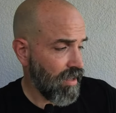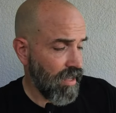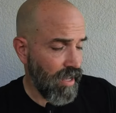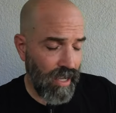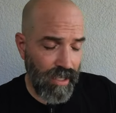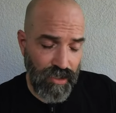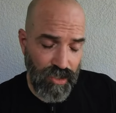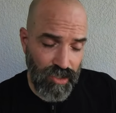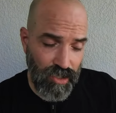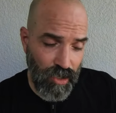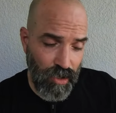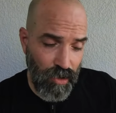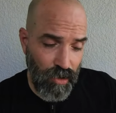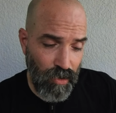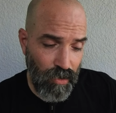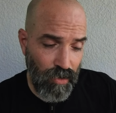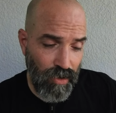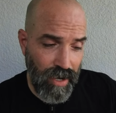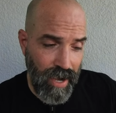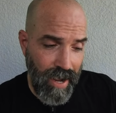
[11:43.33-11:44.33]
And
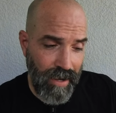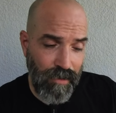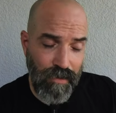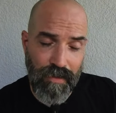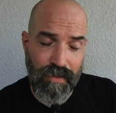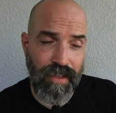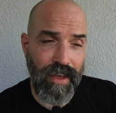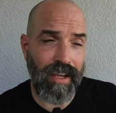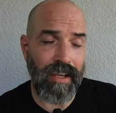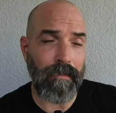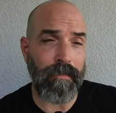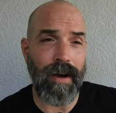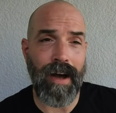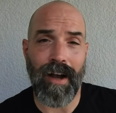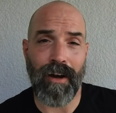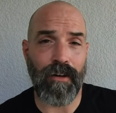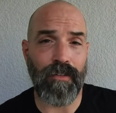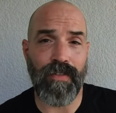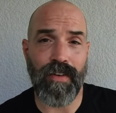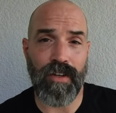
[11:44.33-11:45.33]
so I don't think a
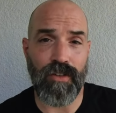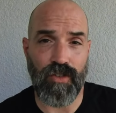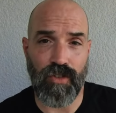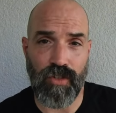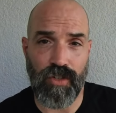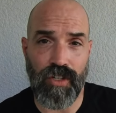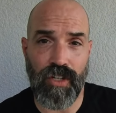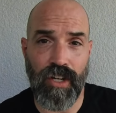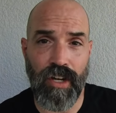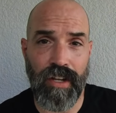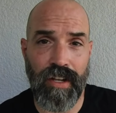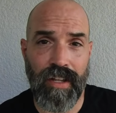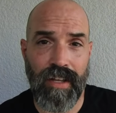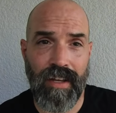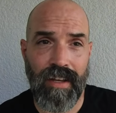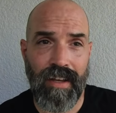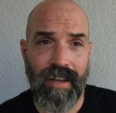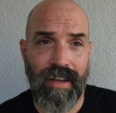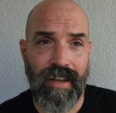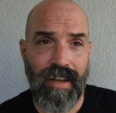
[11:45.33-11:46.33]
biography is good
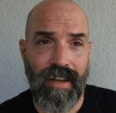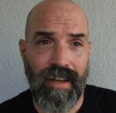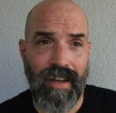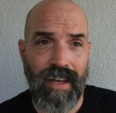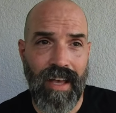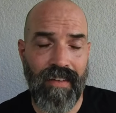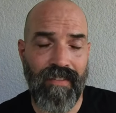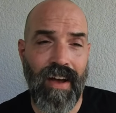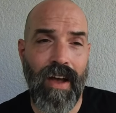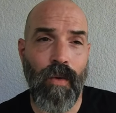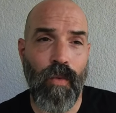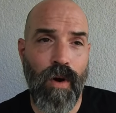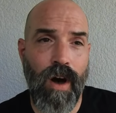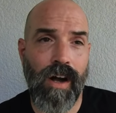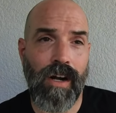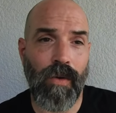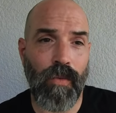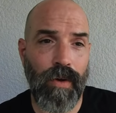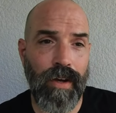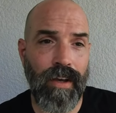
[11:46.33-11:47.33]
if I
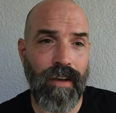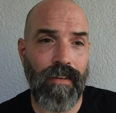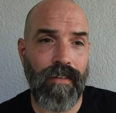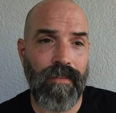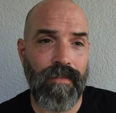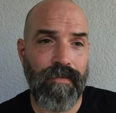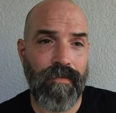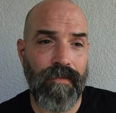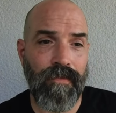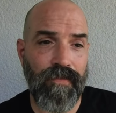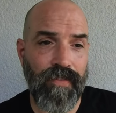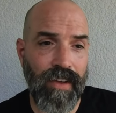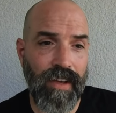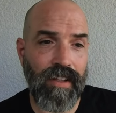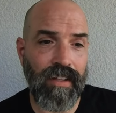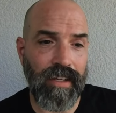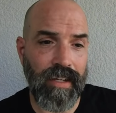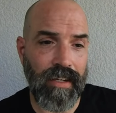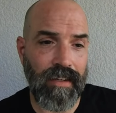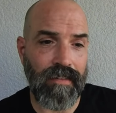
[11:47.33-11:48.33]
walk away
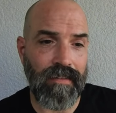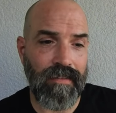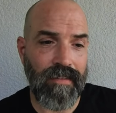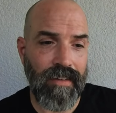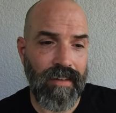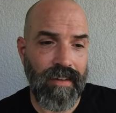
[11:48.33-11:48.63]
feeling